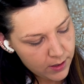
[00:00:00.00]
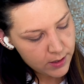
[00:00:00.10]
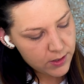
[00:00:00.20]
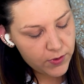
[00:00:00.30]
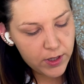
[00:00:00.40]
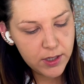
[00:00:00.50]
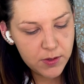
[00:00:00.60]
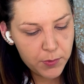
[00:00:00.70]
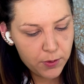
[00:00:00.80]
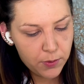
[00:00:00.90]
It's very
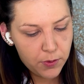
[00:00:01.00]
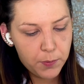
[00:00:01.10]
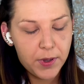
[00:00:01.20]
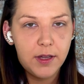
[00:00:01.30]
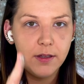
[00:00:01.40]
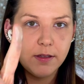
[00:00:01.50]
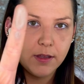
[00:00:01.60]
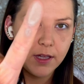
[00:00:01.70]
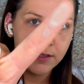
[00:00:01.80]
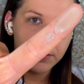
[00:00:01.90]
smooth, but
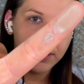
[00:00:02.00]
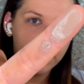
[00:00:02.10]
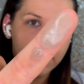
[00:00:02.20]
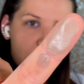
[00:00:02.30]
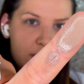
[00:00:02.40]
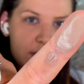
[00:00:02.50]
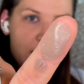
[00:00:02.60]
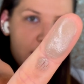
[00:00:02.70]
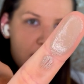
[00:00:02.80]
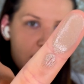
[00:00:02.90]
that's what it looks
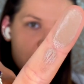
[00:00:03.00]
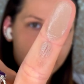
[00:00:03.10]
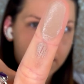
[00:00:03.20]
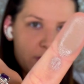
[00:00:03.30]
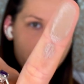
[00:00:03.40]
like on your